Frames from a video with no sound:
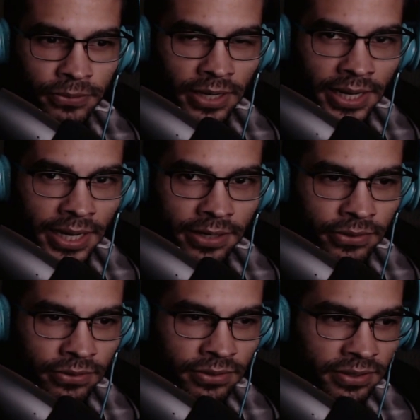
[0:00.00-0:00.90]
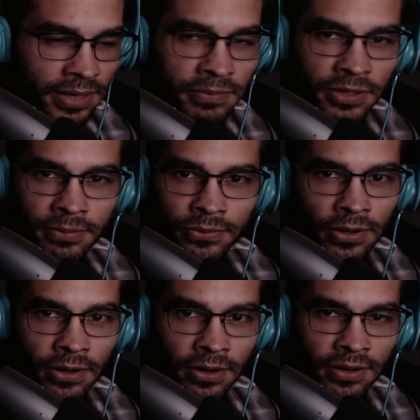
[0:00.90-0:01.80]
I gotta go to the
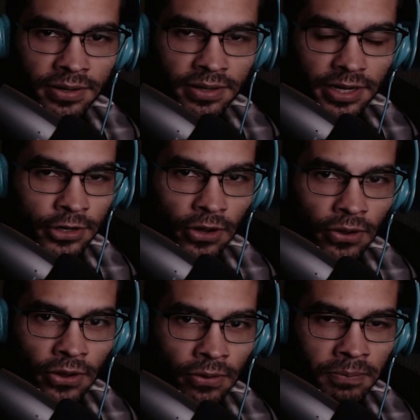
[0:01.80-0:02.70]
MWR and call home.